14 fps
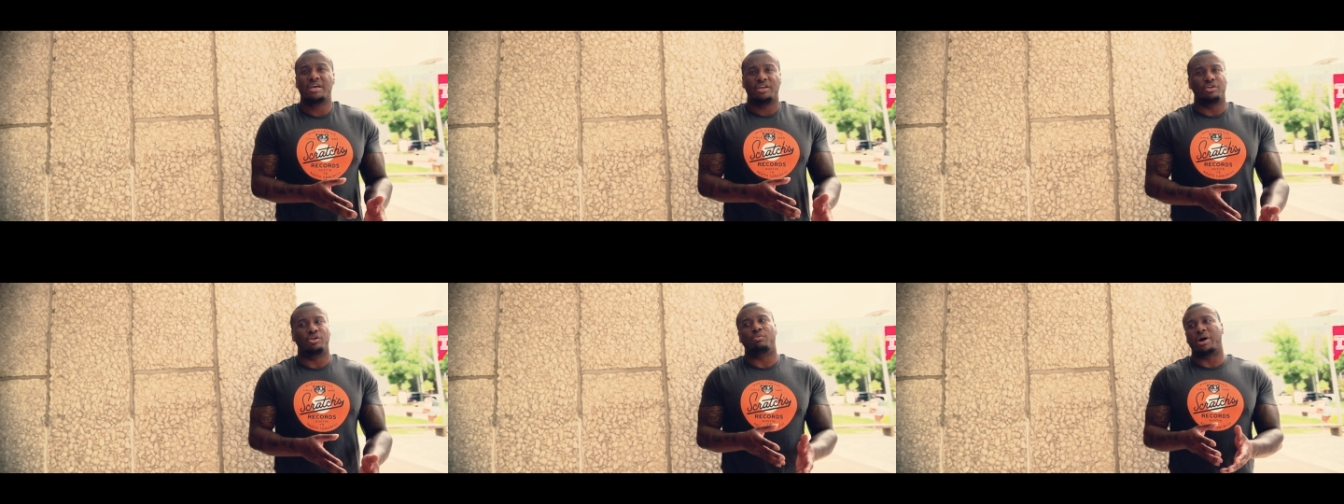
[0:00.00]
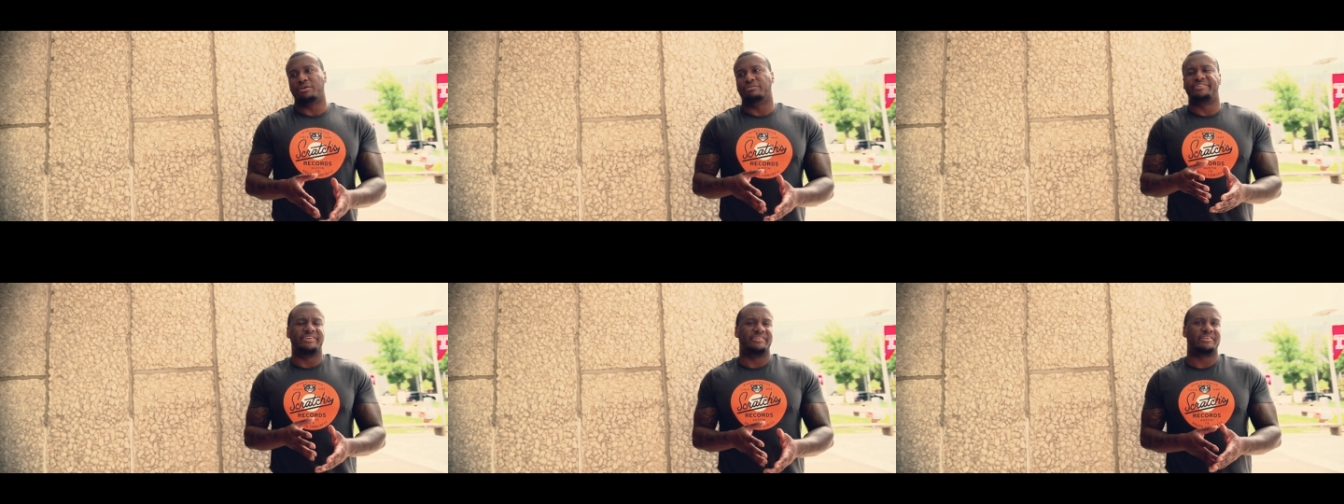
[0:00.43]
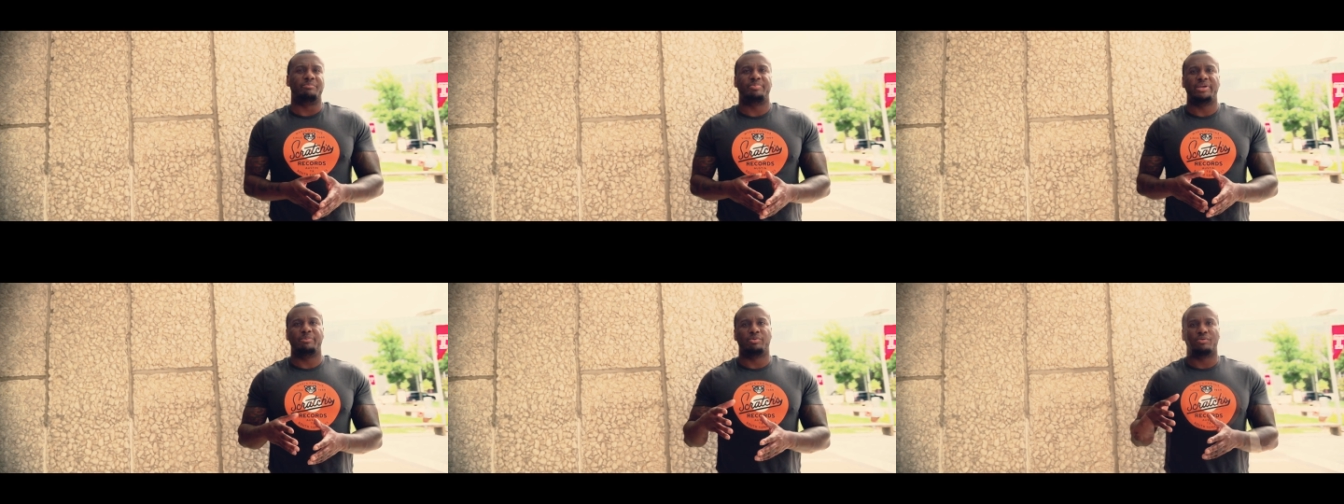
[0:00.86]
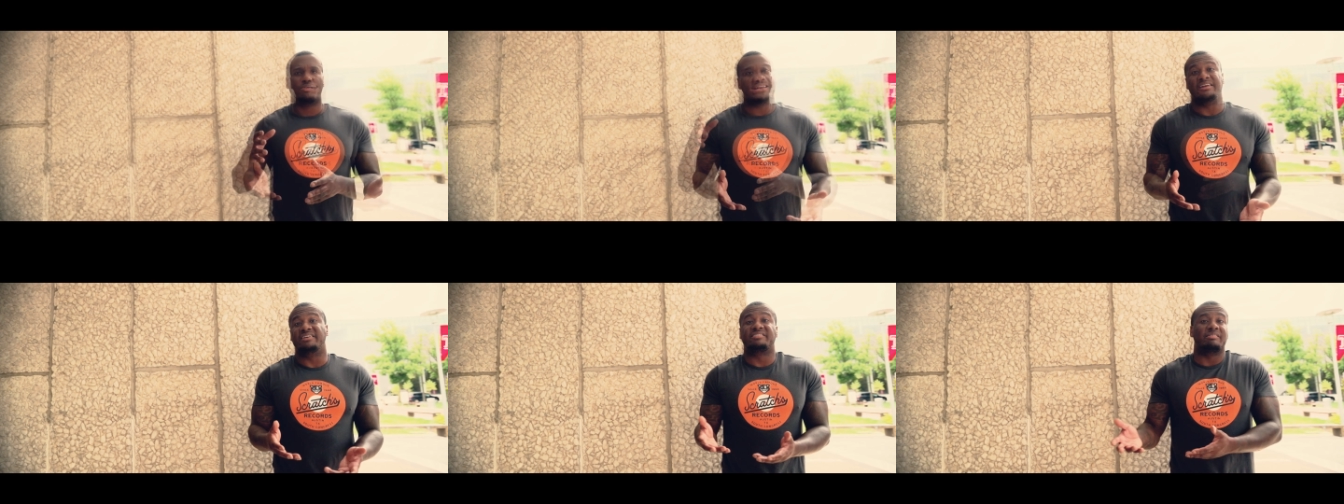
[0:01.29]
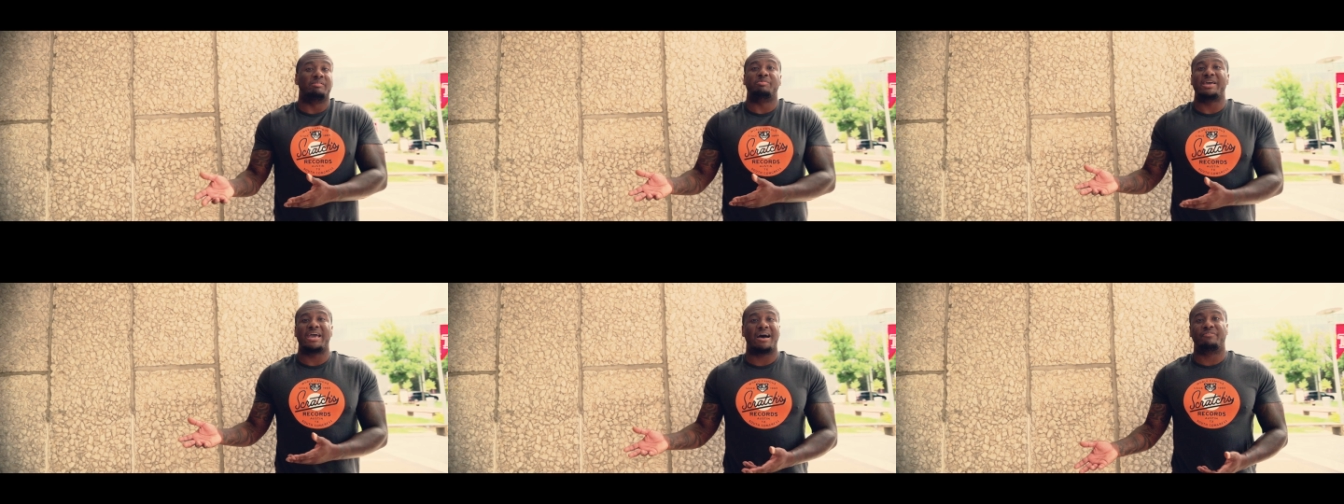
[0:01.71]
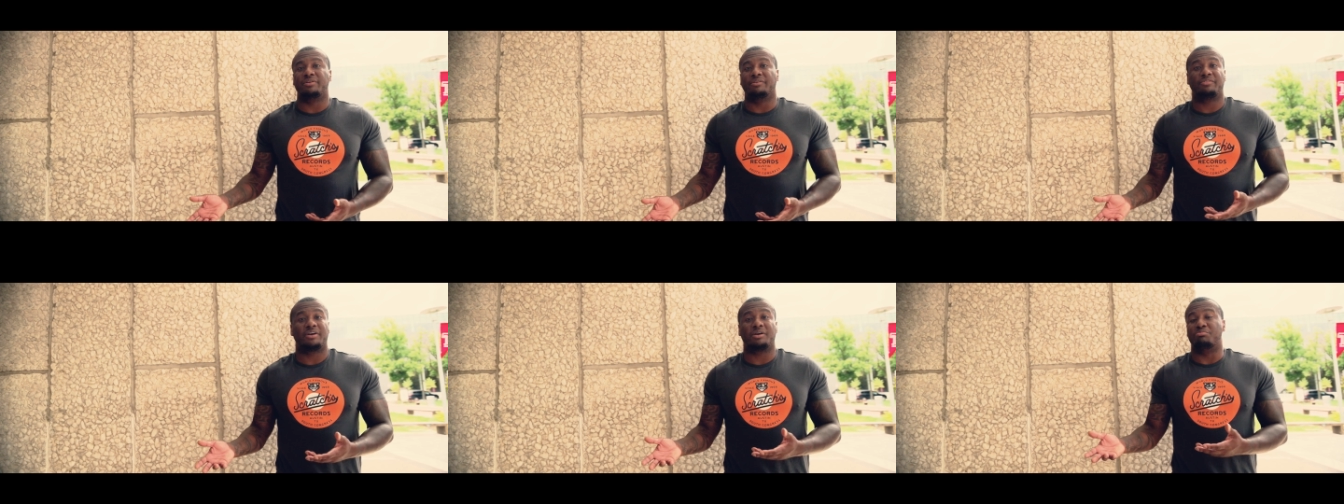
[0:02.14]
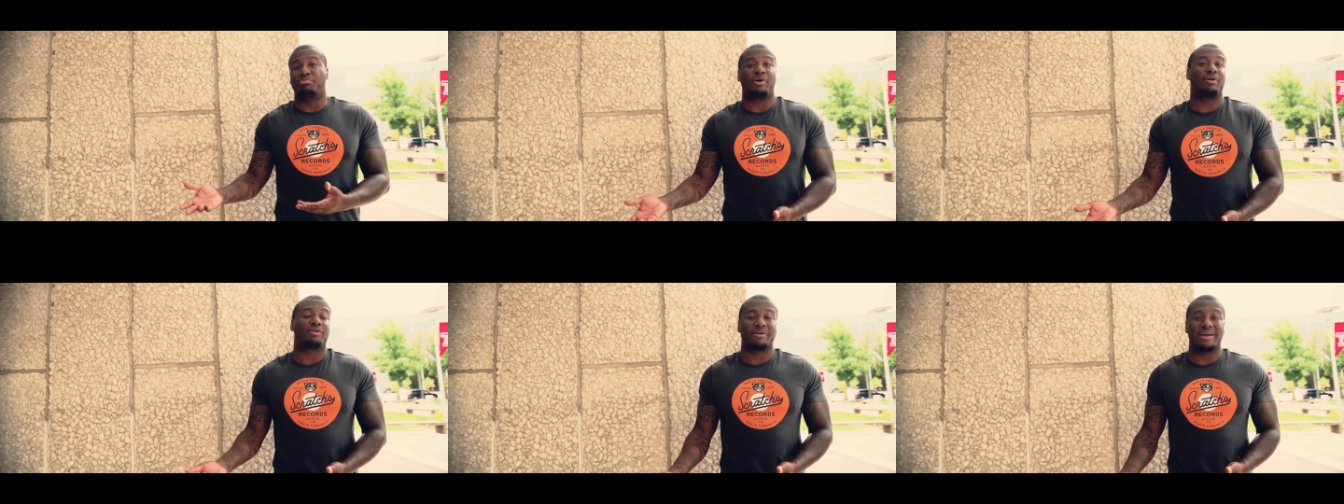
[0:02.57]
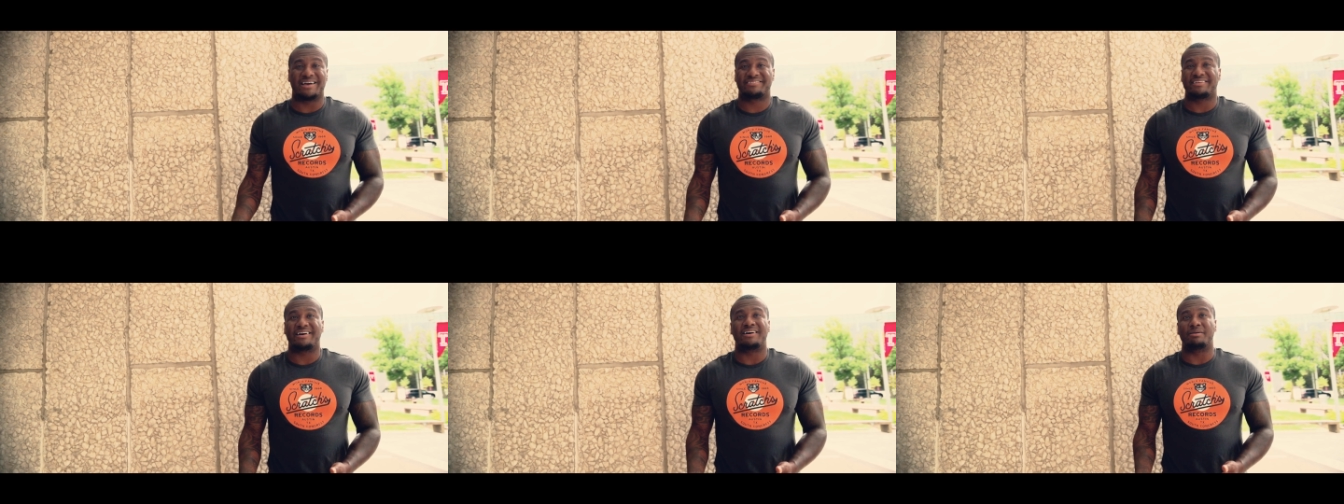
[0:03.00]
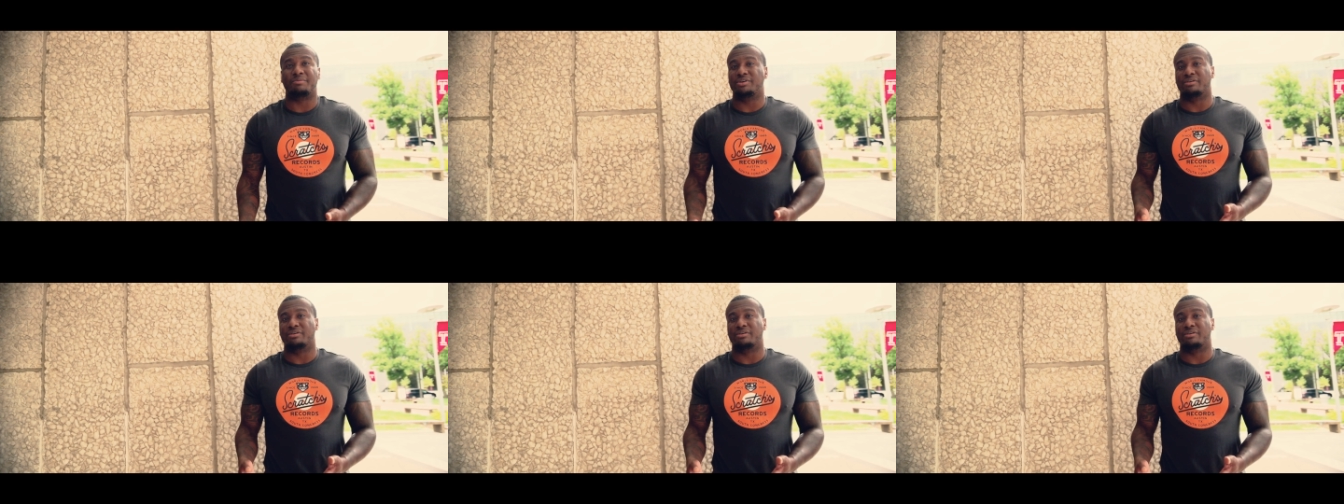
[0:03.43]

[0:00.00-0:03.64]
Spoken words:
You know, while you'll see some people, and they just seem to be having a fucking baller ass time.